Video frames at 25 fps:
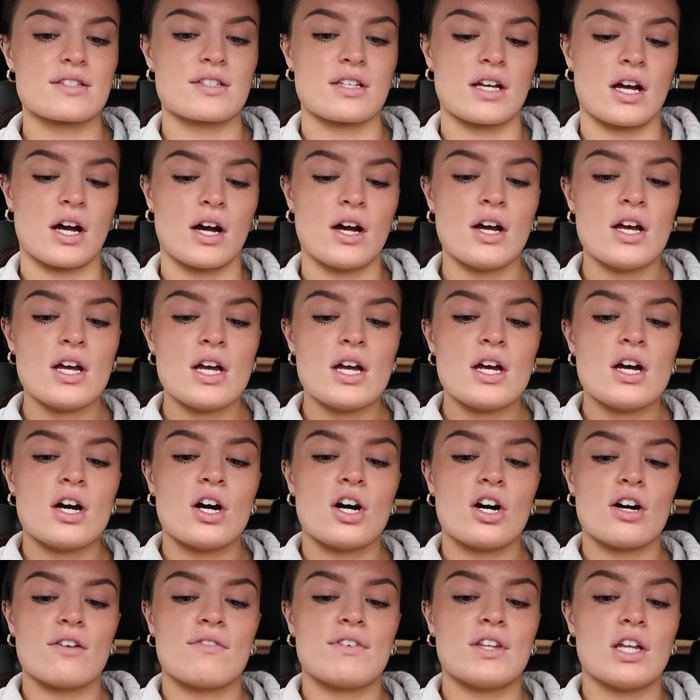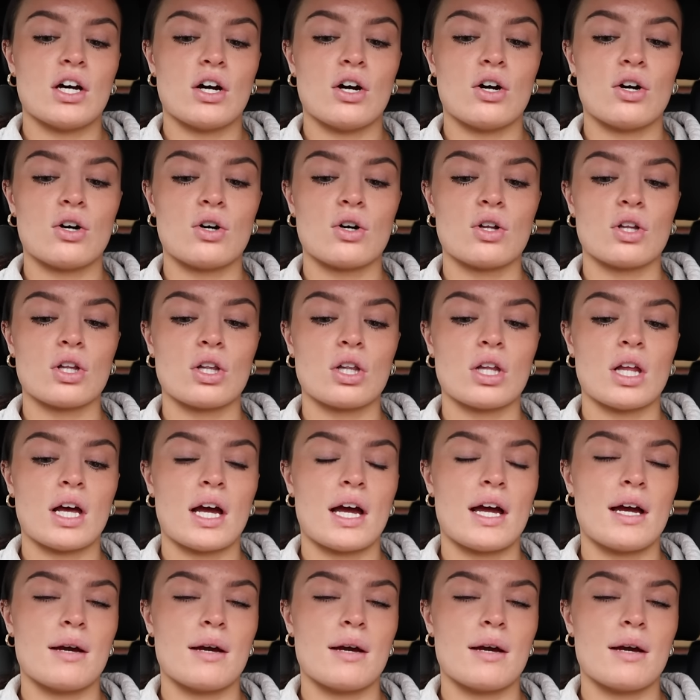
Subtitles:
So over the whole